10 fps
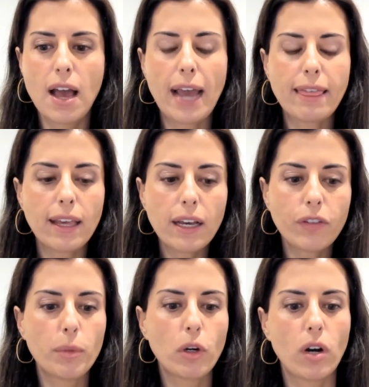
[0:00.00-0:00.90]
I think I've
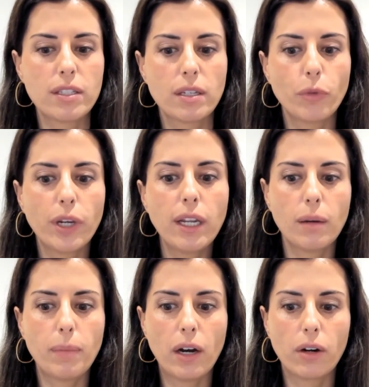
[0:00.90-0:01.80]
come across some reading
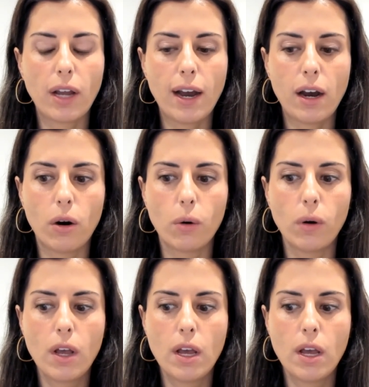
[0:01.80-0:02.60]
about how